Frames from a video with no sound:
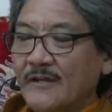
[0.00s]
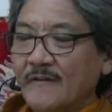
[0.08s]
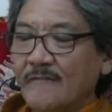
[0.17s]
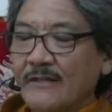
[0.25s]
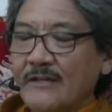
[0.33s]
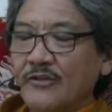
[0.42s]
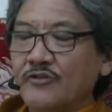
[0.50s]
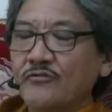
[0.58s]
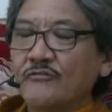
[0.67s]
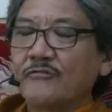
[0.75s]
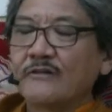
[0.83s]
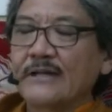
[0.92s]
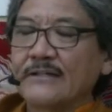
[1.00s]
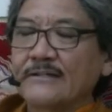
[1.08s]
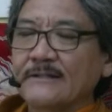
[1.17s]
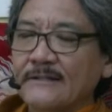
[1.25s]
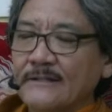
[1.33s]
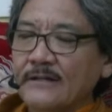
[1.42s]
When you look at
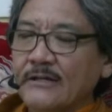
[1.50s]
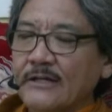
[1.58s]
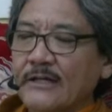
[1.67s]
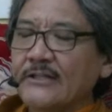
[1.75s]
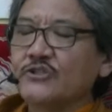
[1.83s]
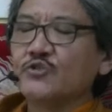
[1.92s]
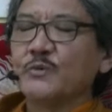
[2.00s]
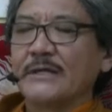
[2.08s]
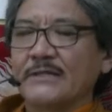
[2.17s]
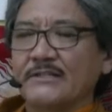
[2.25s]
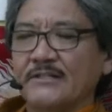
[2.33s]
into it,